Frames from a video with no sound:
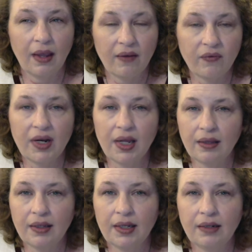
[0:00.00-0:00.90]
every
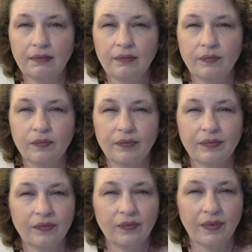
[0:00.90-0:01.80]
now and then
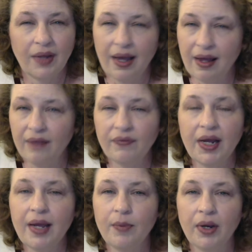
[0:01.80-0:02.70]
I have a
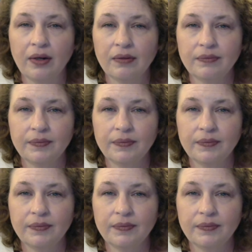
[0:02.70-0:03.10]
nightmare